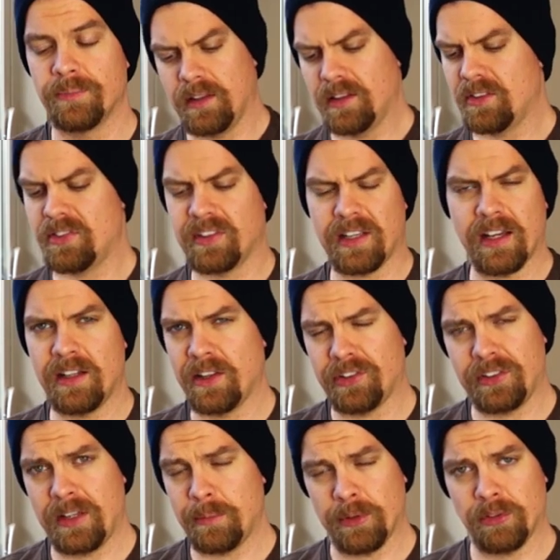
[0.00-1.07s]
It's kind of the
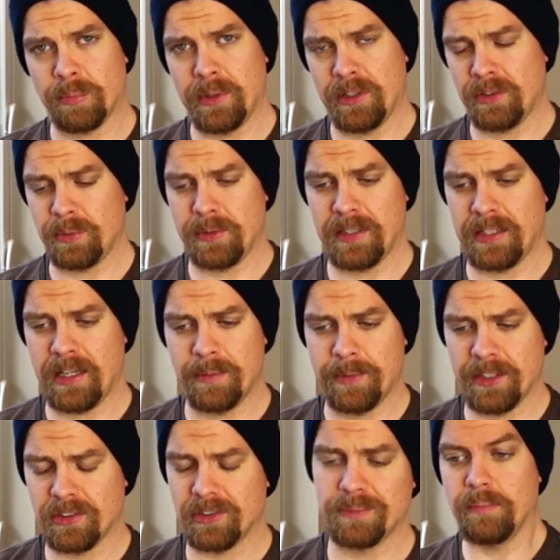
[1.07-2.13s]
same experience with the
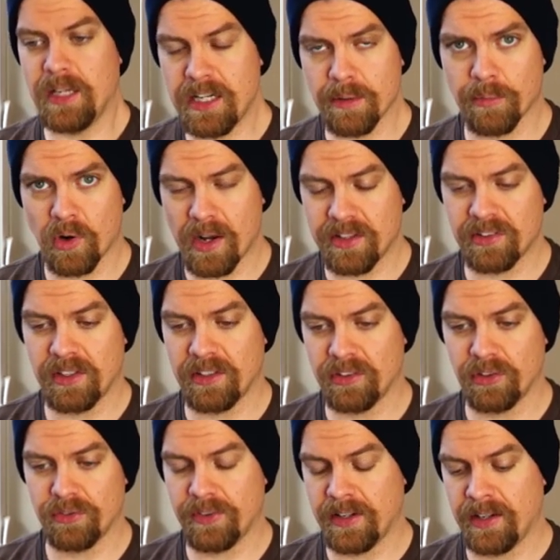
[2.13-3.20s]
Chemex. Medium grind size
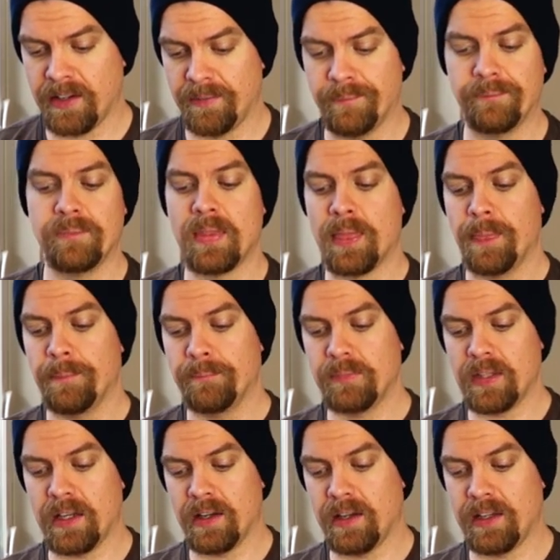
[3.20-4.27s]
is fine.
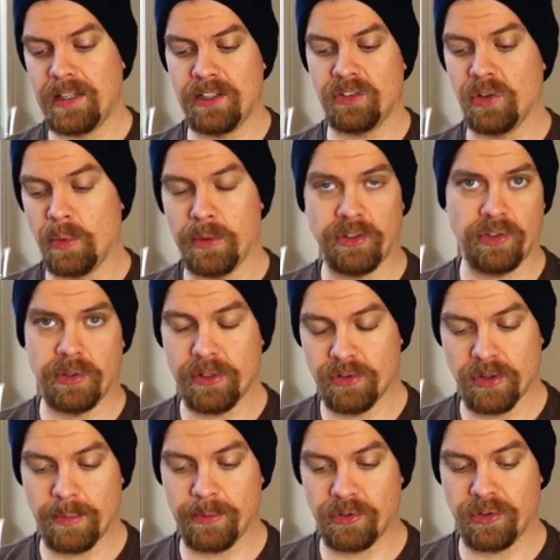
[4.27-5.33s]
As always, you can
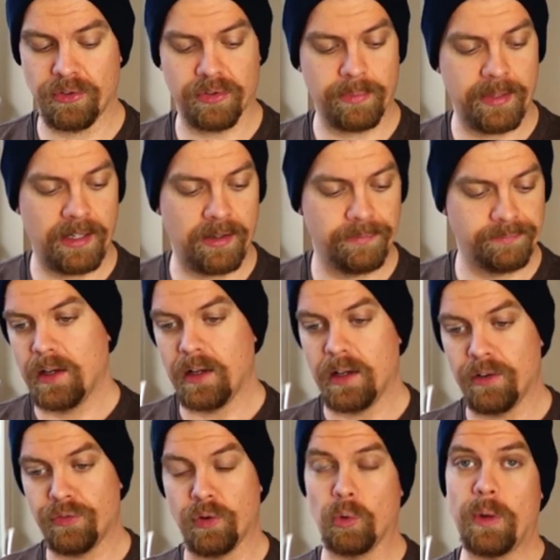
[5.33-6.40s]
troubleshoot from there.
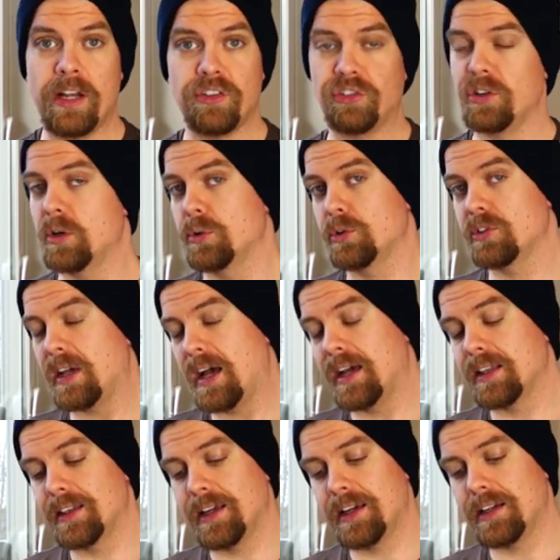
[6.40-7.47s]
For ratios, I
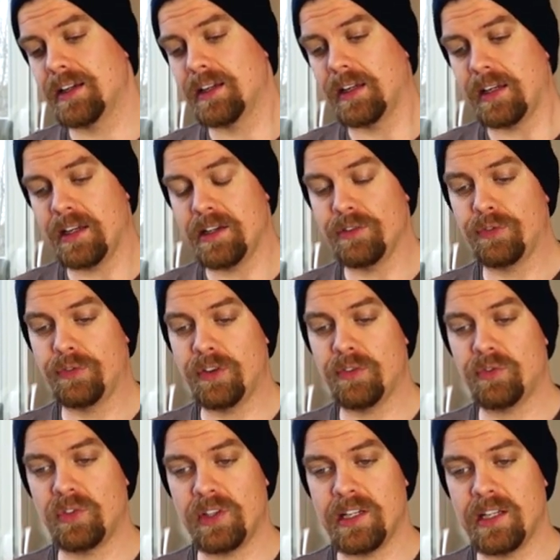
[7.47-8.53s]
like a
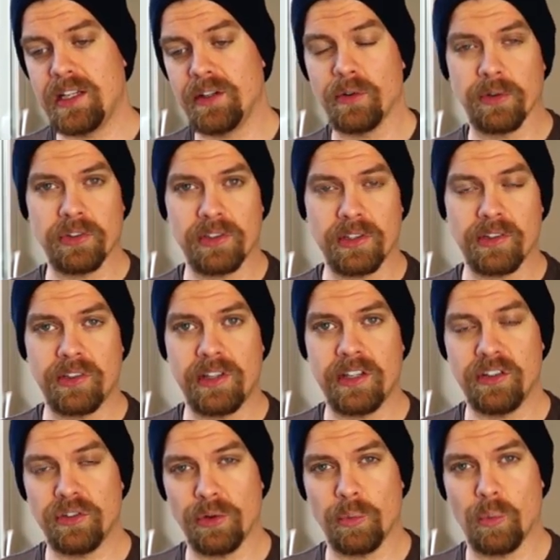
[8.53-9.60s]
15 or
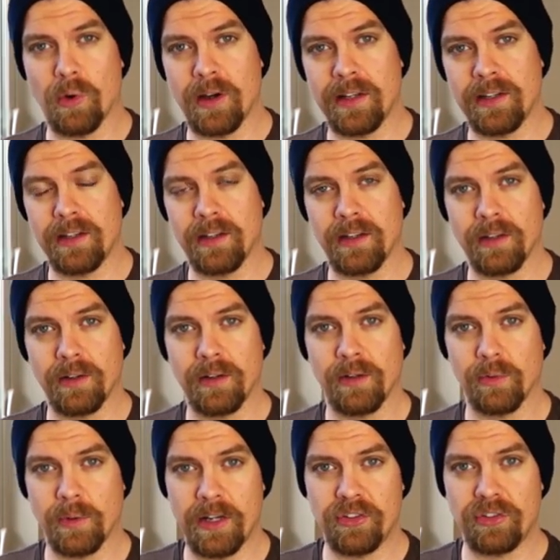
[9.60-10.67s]
16 to 1
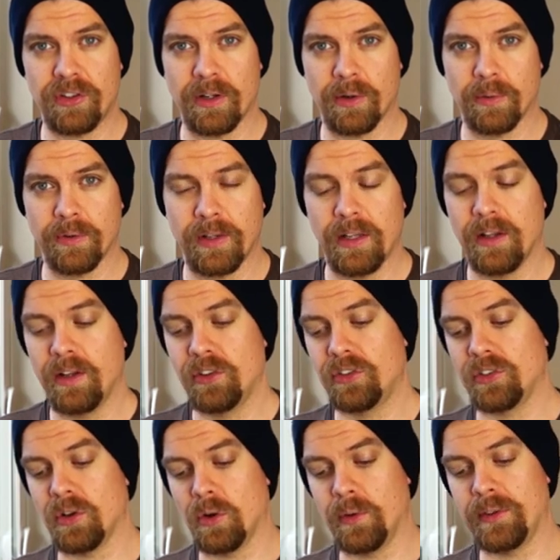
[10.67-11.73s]
ratio.
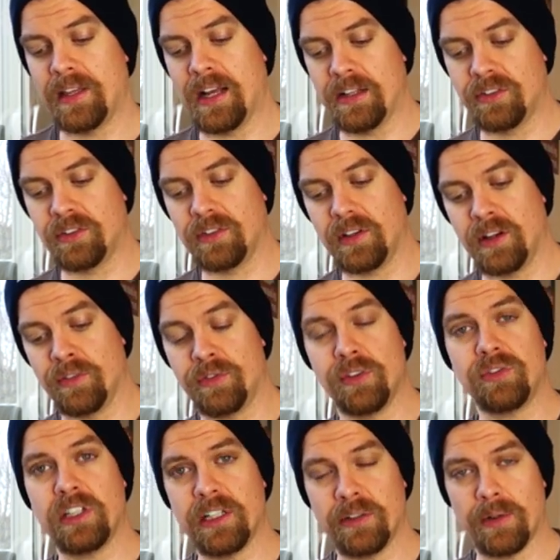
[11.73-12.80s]
So that's
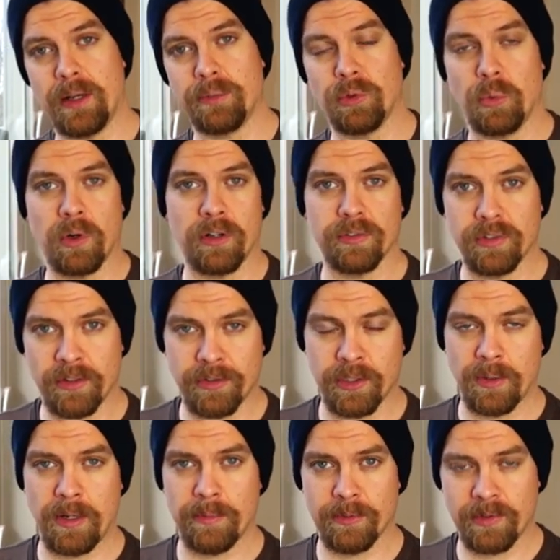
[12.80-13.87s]
15 grams of water for every
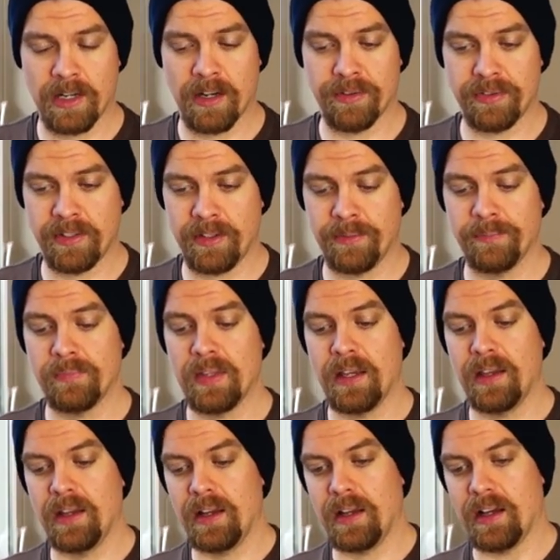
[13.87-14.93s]
gram of coffee.
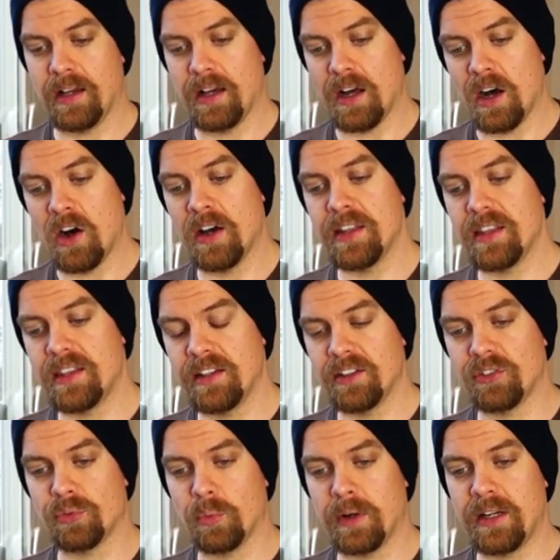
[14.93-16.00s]
On
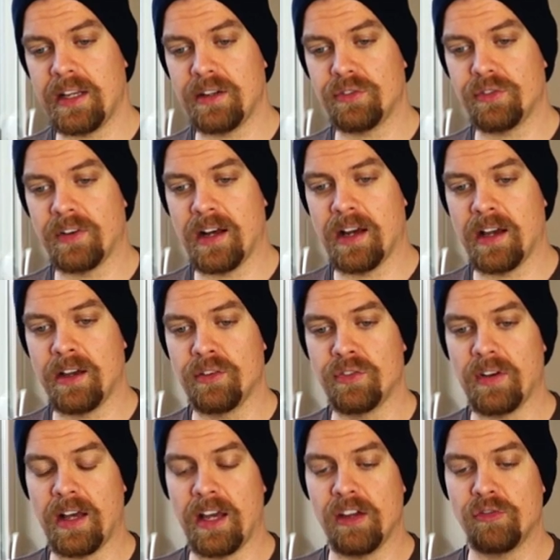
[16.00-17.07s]
this 185,
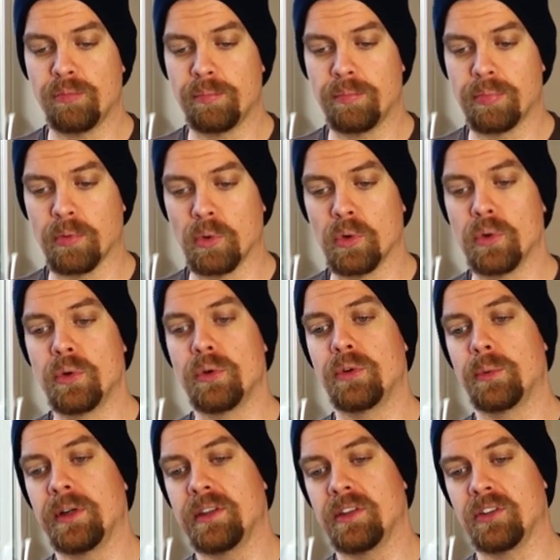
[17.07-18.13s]
I've brewed
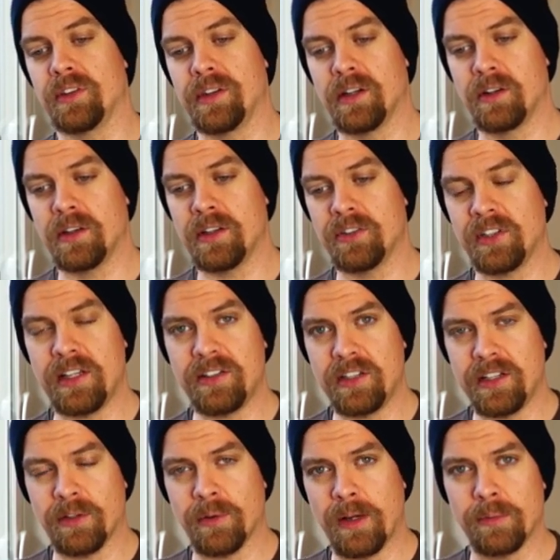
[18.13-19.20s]
with as little as
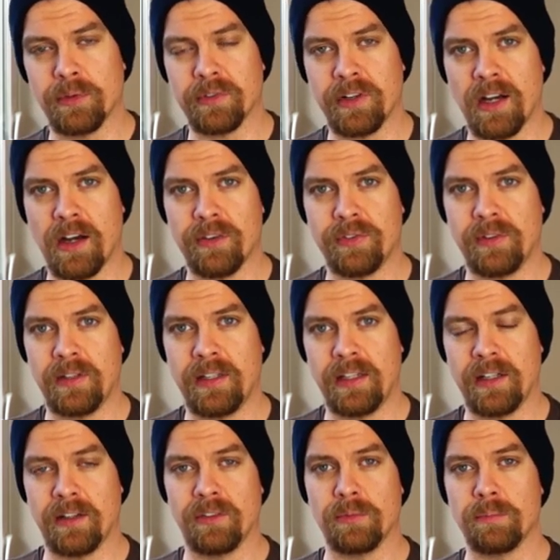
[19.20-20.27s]
18 grams of coffee
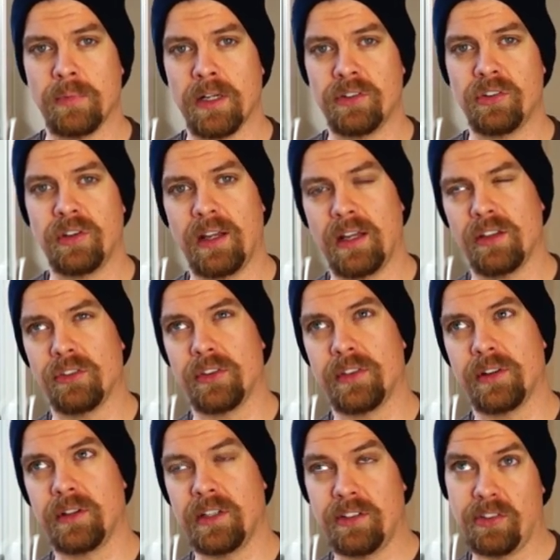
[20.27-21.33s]
and as much as
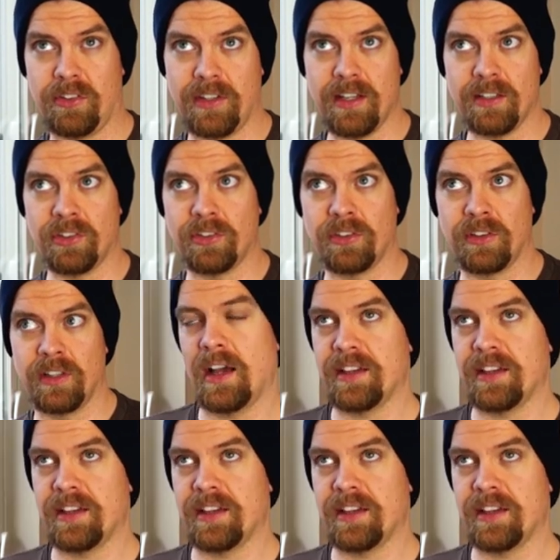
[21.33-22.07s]
36.